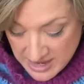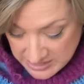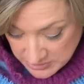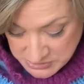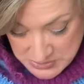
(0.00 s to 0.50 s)
I
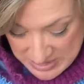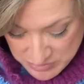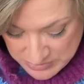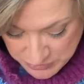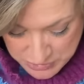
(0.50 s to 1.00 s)
also have
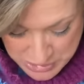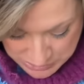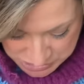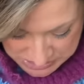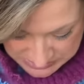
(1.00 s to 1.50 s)
one for
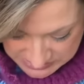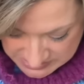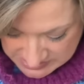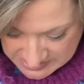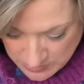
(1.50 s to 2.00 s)
notions
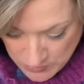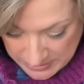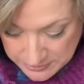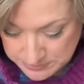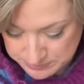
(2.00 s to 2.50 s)

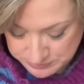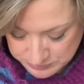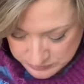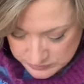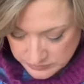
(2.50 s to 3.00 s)
somewhere.
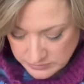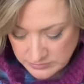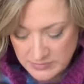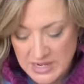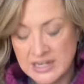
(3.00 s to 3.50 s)

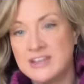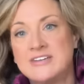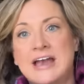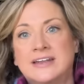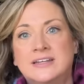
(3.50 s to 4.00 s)
And I've
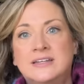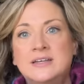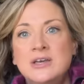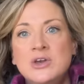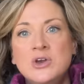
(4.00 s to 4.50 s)
added
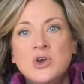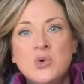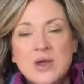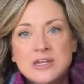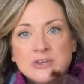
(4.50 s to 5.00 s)

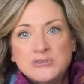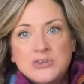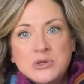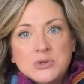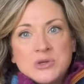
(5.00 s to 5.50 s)
quite a
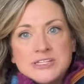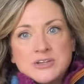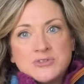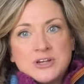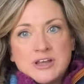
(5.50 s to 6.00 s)
few
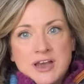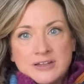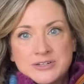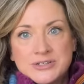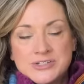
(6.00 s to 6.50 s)
different
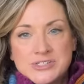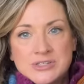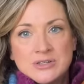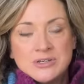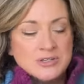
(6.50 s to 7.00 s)
colors
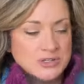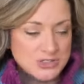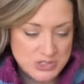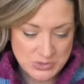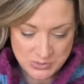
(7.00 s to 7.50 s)

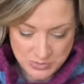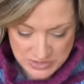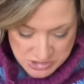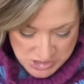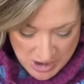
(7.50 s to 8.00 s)
to
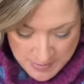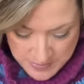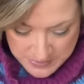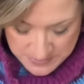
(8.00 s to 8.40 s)
the shop.